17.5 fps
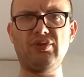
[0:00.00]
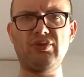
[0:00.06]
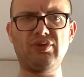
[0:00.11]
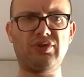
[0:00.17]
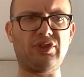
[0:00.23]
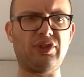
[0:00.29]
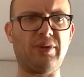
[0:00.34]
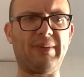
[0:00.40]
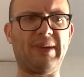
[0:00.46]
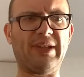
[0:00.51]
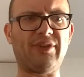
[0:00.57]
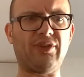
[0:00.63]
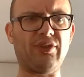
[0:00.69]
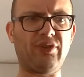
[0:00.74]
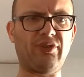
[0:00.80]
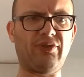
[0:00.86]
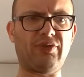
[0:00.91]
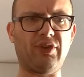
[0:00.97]

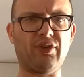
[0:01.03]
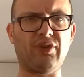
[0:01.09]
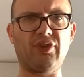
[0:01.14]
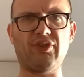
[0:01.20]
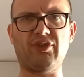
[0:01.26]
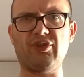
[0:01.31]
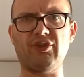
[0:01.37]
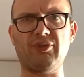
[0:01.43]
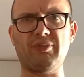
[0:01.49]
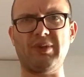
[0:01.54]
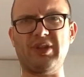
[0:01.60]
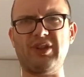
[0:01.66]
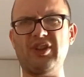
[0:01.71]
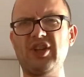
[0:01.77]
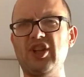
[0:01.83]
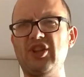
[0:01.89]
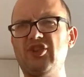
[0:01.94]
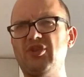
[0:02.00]
tomatoes for the sauce, but
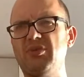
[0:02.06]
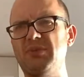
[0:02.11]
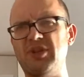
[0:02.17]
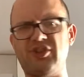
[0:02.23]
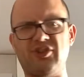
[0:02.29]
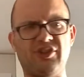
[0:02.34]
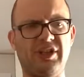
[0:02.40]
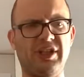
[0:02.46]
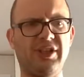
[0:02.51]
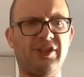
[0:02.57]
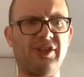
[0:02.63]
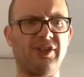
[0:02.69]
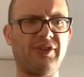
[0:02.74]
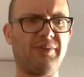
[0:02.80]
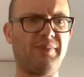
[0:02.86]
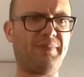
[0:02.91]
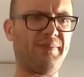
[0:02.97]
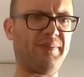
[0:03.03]
not too much liquid,
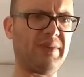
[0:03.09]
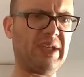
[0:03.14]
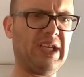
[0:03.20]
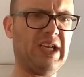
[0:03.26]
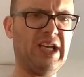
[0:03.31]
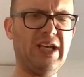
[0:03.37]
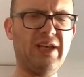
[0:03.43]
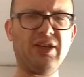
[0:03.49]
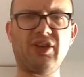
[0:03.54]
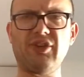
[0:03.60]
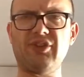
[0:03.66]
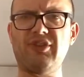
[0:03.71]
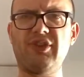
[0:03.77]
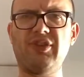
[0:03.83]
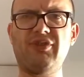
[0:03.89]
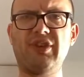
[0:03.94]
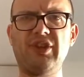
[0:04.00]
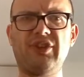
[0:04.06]
because
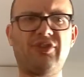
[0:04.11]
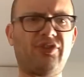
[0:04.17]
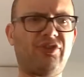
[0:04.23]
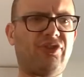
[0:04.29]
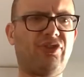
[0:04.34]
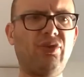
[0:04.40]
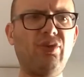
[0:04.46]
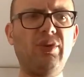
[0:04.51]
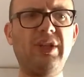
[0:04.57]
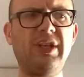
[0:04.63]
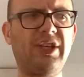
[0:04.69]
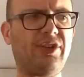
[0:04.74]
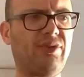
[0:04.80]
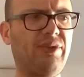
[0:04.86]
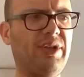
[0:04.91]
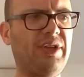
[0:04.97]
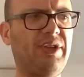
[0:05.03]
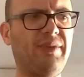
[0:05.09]
if it's too
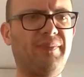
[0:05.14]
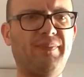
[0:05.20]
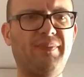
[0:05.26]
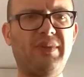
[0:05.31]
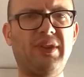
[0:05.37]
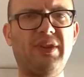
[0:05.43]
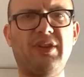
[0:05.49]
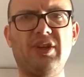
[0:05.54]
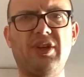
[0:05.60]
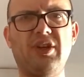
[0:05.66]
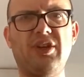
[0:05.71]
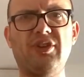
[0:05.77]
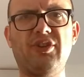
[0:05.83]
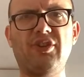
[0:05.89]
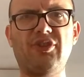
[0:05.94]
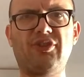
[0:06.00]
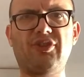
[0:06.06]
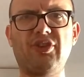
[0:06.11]
liquid,
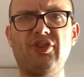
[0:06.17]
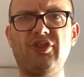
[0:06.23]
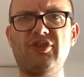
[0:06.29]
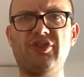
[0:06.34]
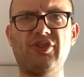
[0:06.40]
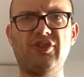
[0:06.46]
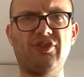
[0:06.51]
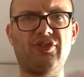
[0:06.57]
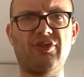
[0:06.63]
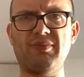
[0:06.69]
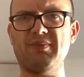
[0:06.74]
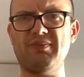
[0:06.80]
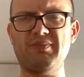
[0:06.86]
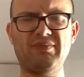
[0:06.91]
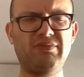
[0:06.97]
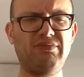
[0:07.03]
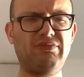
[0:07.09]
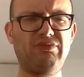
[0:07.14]
the sauce is
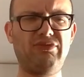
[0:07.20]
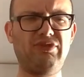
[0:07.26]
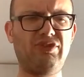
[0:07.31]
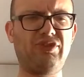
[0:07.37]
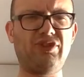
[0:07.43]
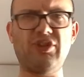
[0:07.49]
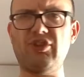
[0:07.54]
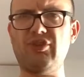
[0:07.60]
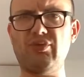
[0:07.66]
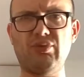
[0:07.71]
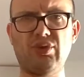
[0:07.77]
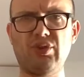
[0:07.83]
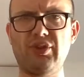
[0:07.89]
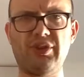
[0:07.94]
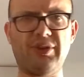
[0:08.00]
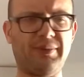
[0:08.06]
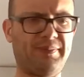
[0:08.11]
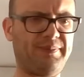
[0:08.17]
just
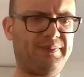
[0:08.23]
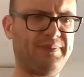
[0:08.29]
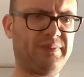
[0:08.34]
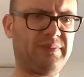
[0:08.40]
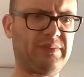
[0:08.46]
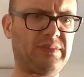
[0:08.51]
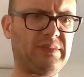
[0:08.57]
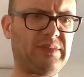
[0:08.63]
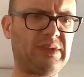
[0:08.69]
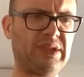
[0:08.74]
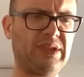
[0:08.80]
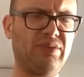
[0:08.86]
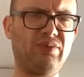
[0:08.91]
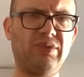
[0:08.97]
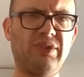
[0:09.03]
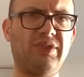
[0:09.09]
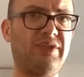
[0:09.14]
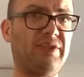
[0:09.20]
water
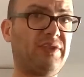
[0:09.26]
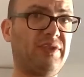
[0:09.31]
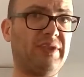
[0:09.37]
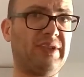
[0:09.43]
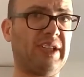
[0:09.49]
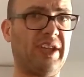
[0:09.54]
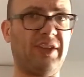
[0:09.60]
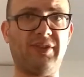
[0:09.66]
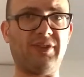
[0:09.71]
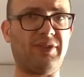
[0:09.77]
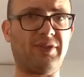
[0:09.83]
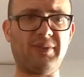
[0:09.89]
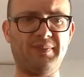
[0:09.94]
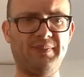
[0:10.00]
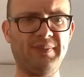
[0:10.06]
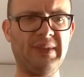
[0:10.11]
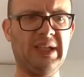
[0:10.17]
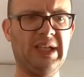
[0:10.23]
with taste.
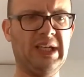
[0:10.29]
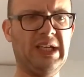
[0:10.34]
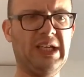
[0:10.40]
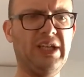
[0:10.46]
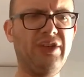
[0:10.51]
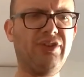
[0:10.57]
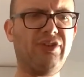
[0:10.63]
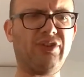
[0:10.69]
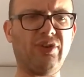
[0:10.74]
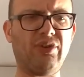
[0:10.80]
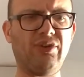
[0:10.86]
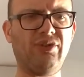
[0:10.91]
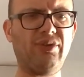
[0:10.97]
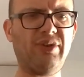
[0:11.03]
So you